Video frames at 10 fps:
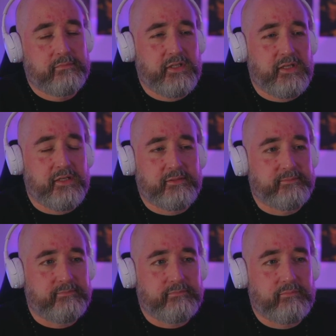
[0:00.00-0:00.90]
Yeah,
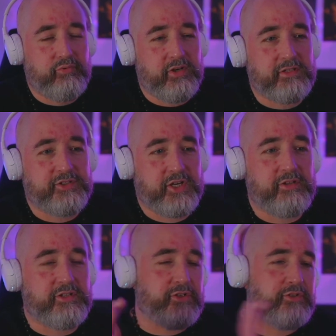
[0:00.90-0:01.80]
brilliant,
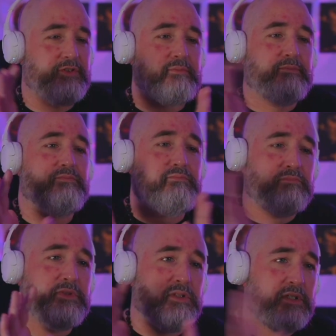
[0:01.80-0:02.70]
Tony Todd.
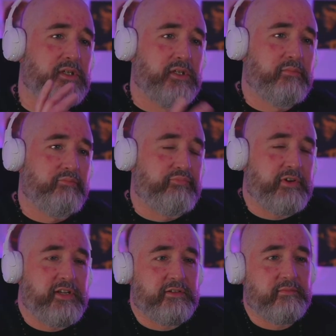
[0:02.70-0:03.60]

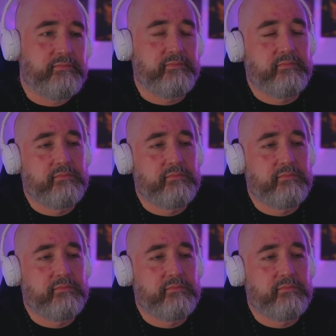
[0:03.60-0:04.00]
Brilliant.